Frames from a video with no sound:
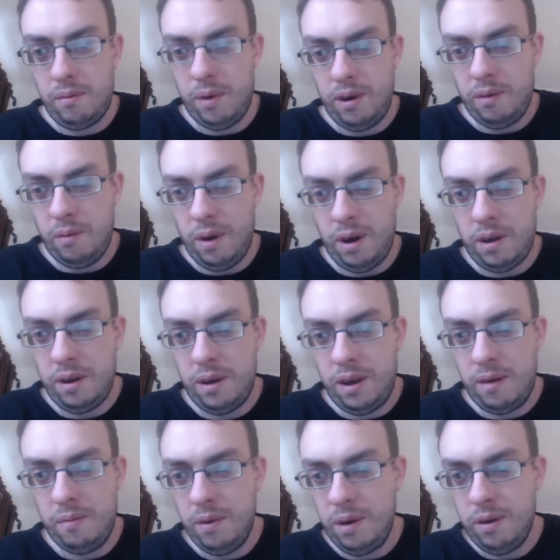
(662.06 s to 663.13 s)
War One
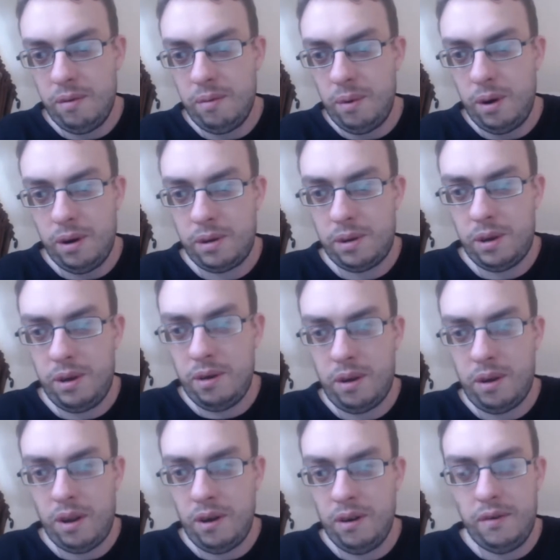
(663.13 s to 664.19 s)
and World War Two
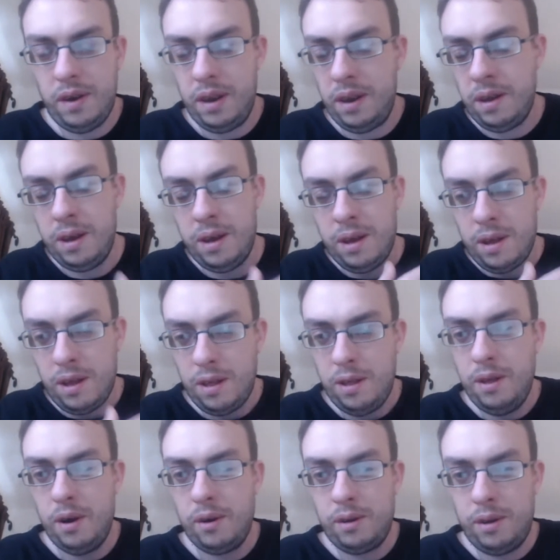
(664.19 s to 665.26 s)
clothing,
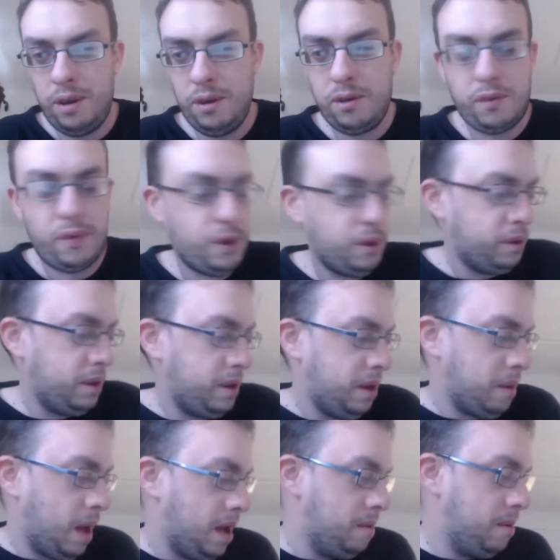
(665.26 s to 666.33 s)
not useful,
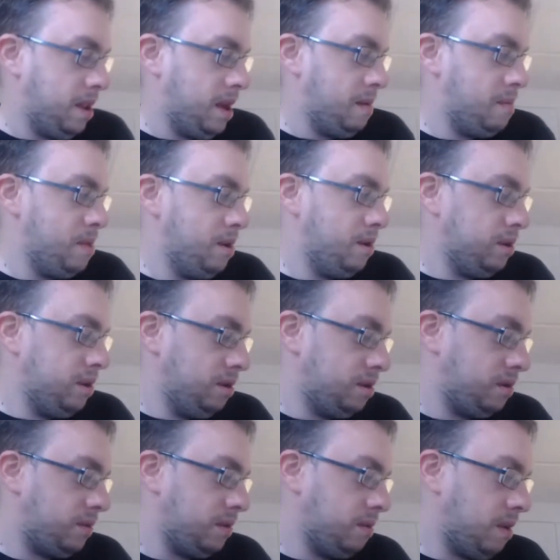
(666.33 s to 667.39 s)
M&M, not
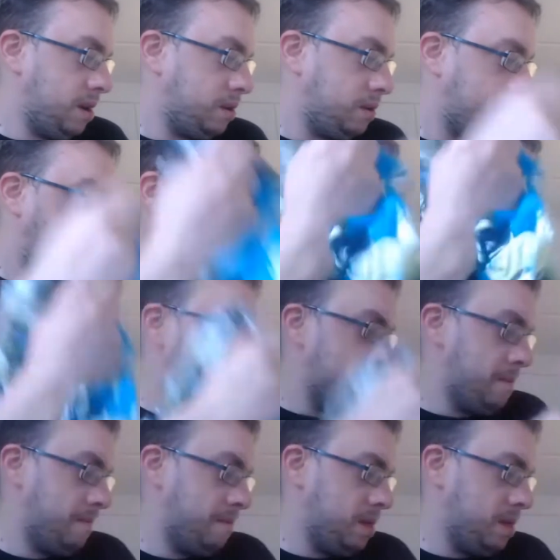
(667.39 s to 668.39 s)
useful. Right, so I got that.